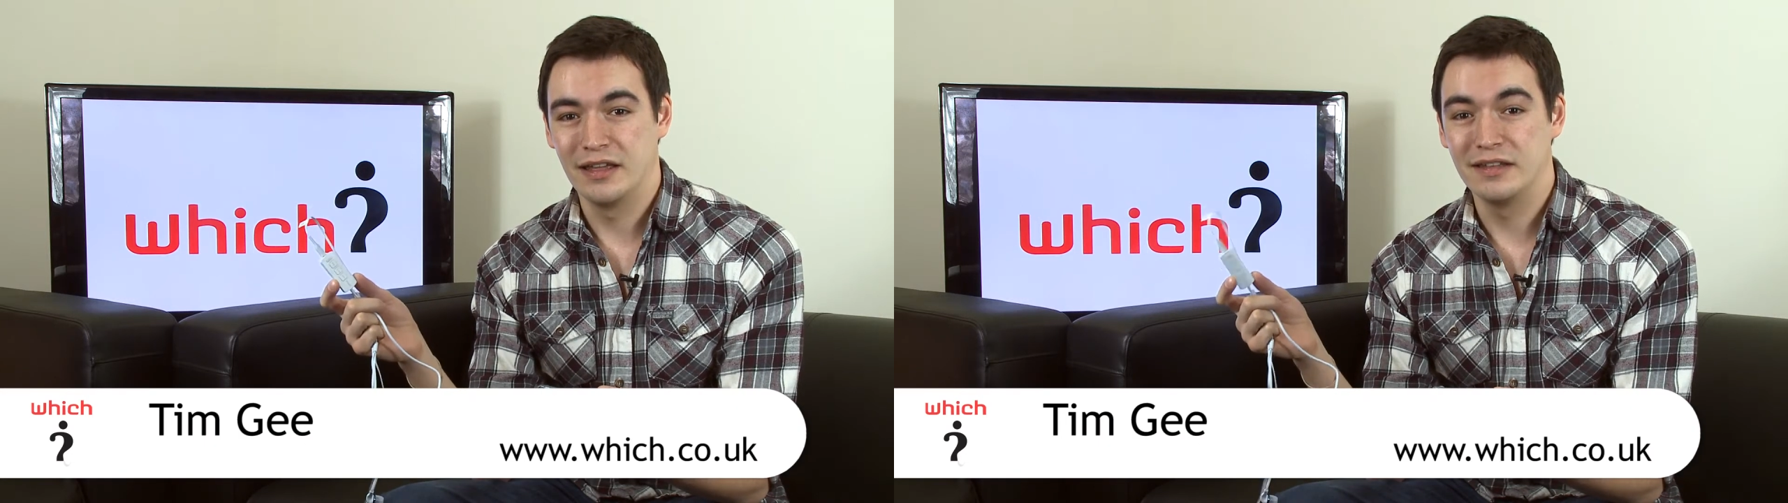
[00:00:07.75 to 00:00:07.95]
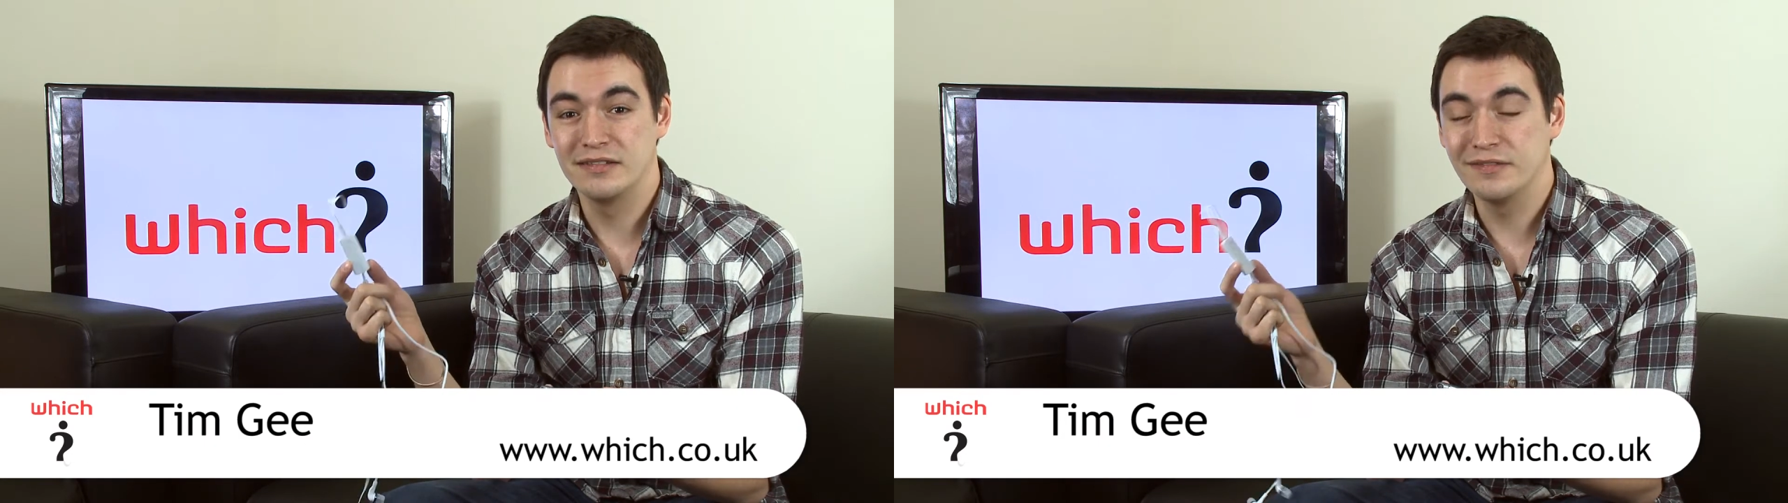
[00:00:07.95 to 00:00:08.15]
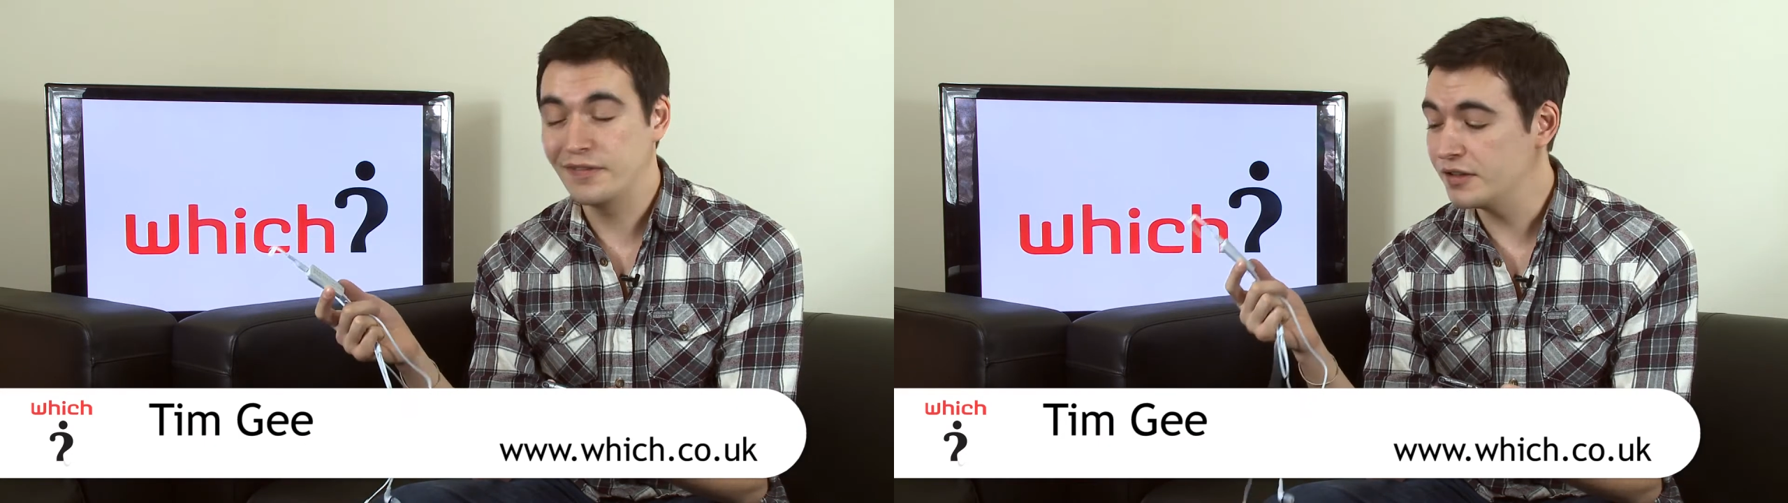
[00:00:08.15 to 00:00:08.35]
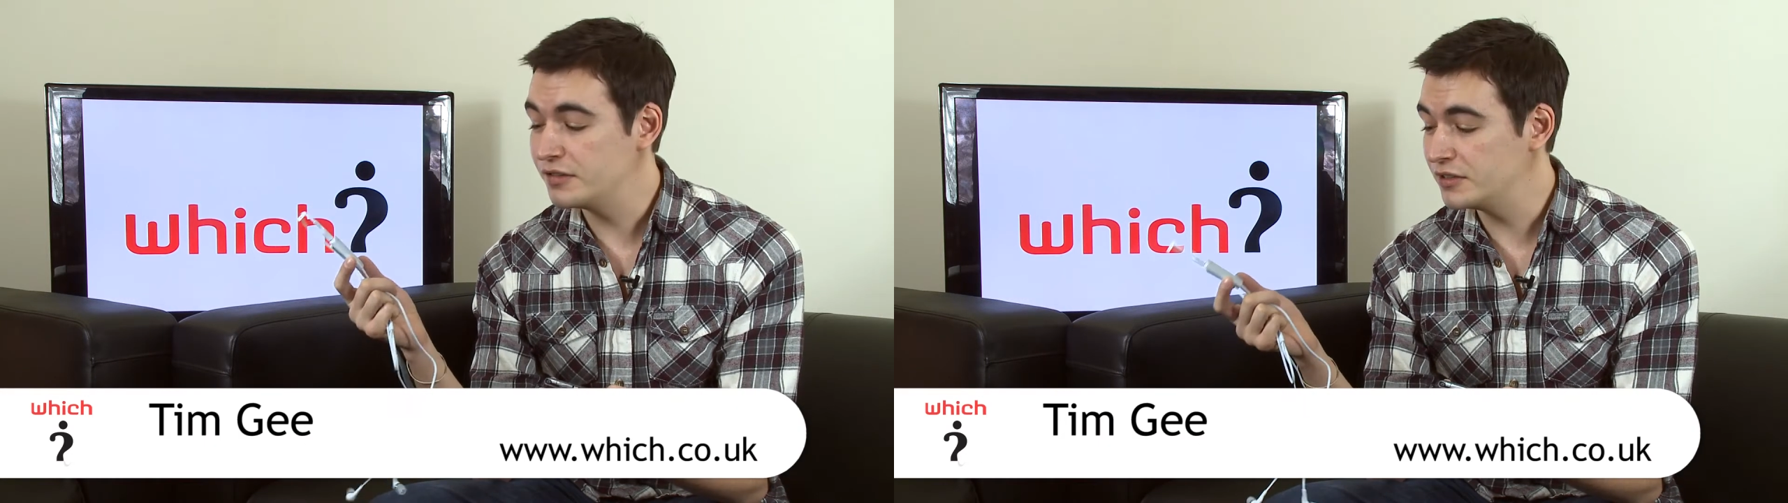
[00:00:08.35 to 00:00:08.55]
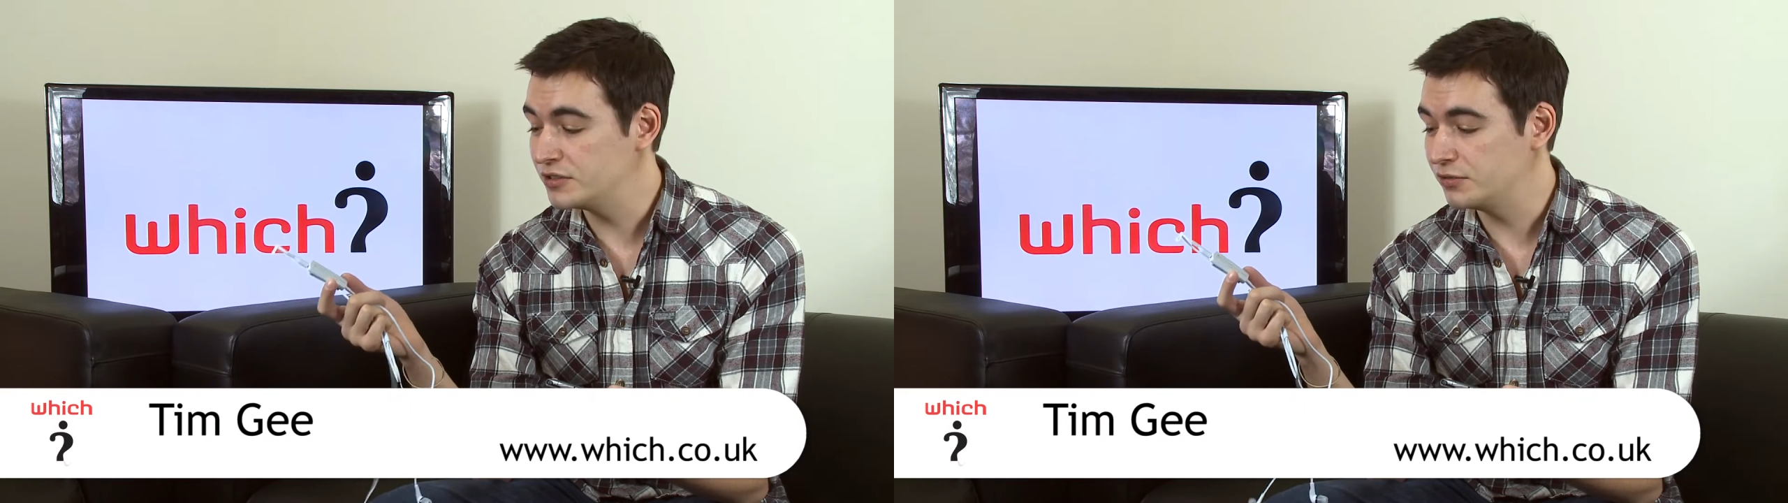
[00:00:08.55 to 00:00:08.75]
It's the
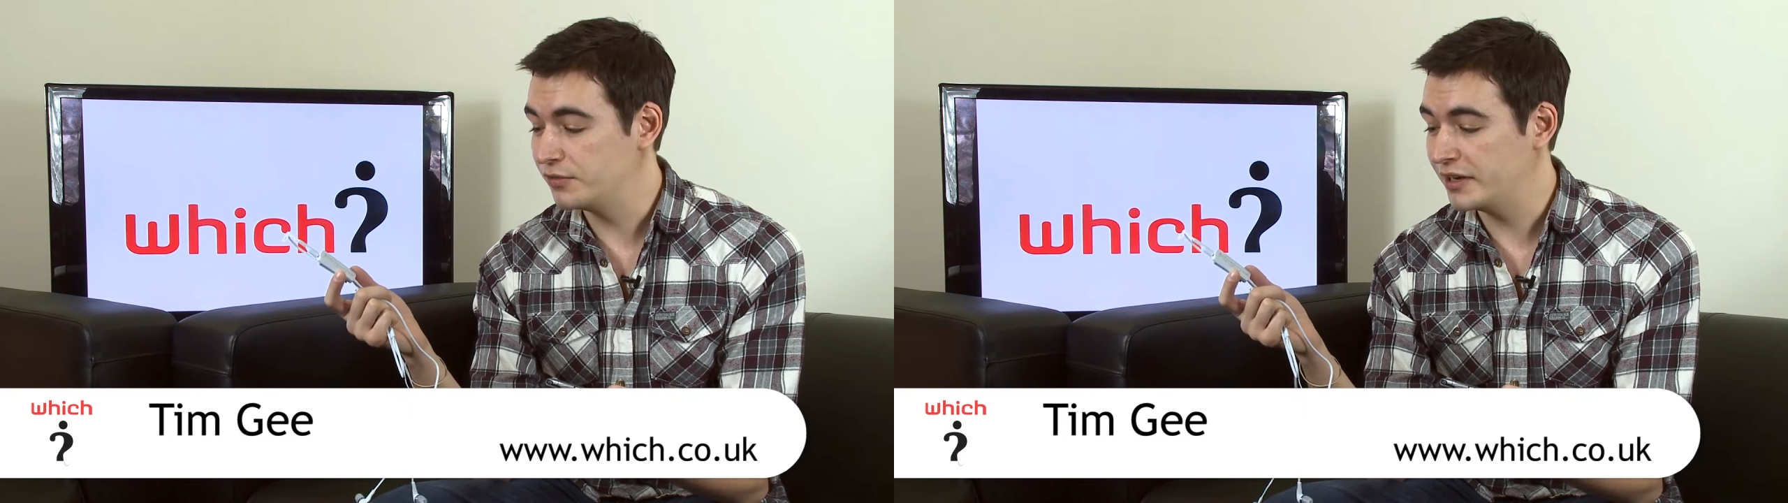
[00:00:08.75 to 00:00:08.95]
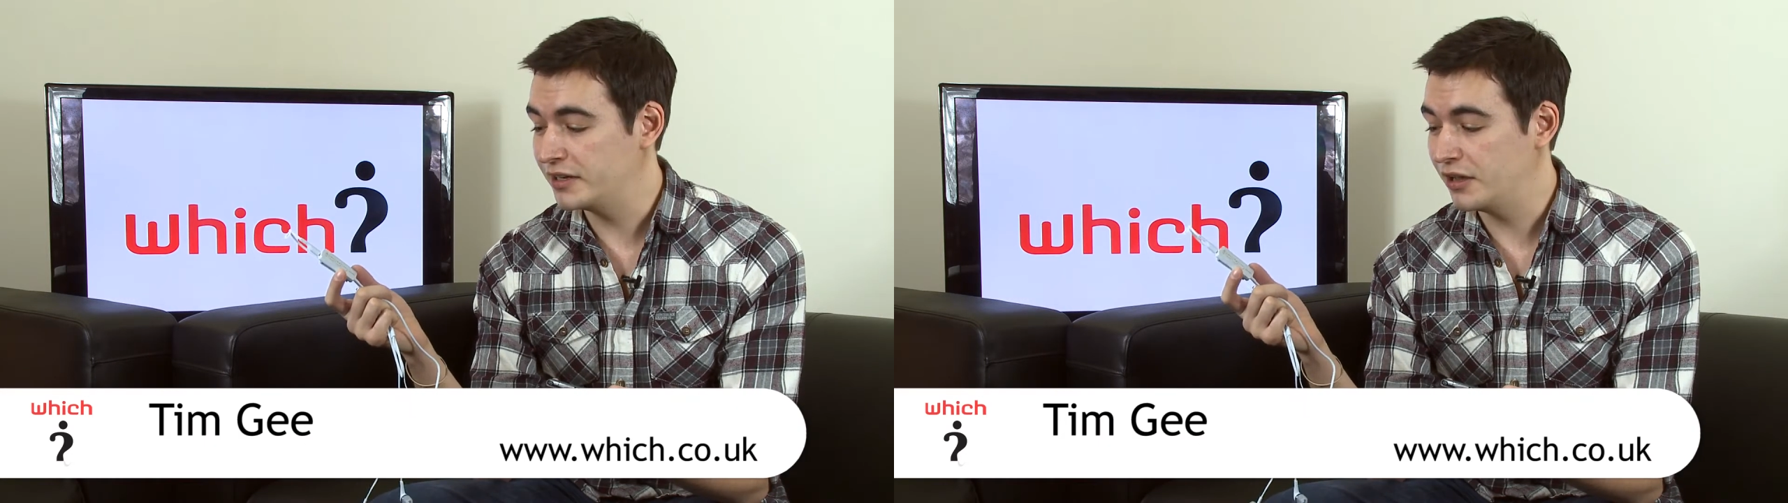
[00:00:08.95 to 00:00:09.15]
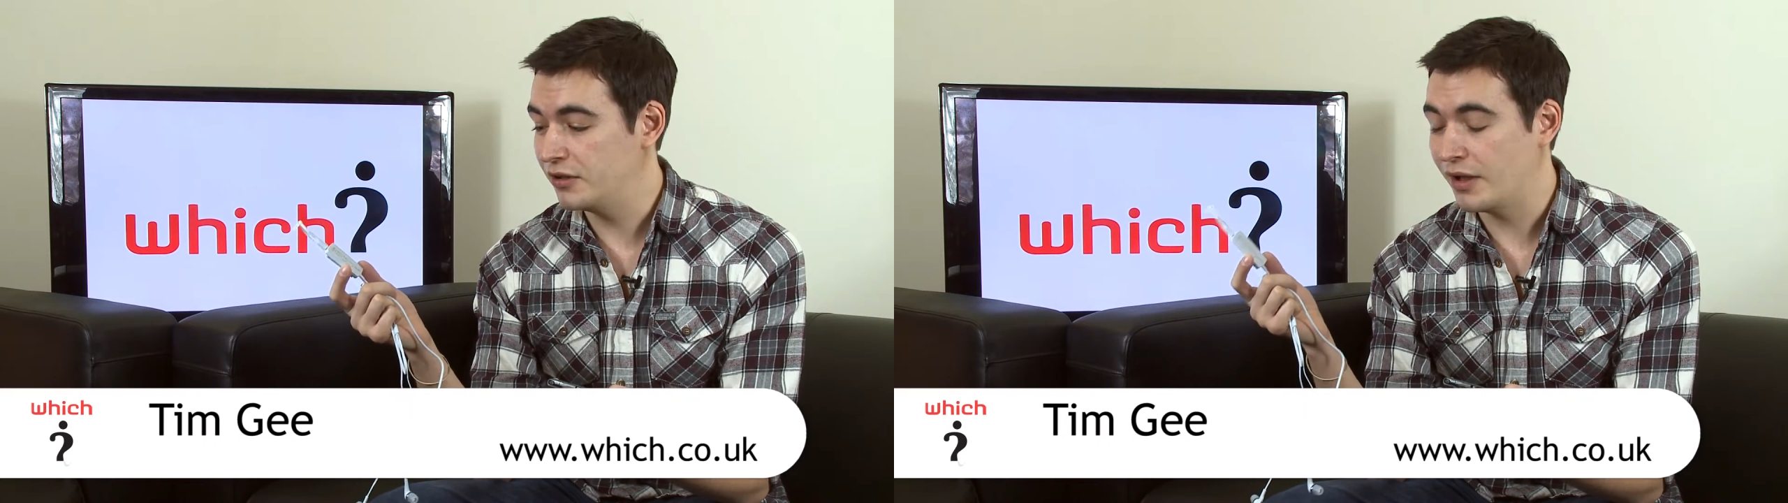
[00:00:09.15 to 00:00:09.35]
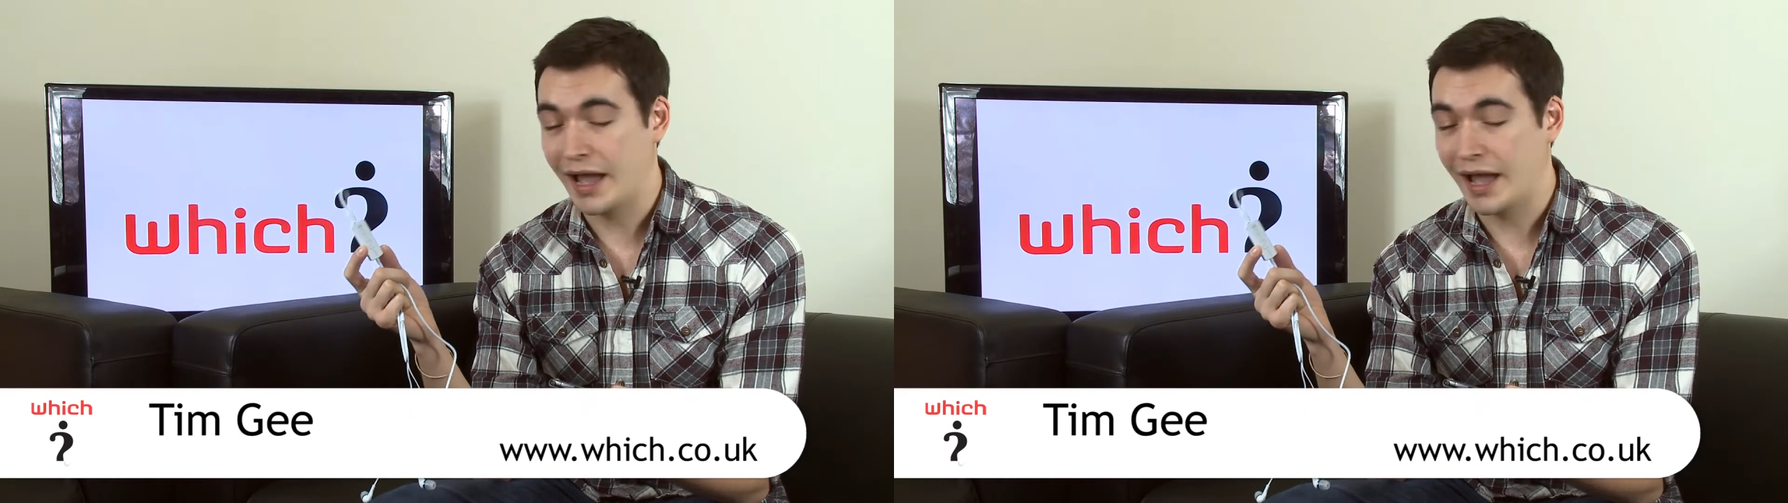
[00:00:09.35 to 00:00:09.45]
first digital radio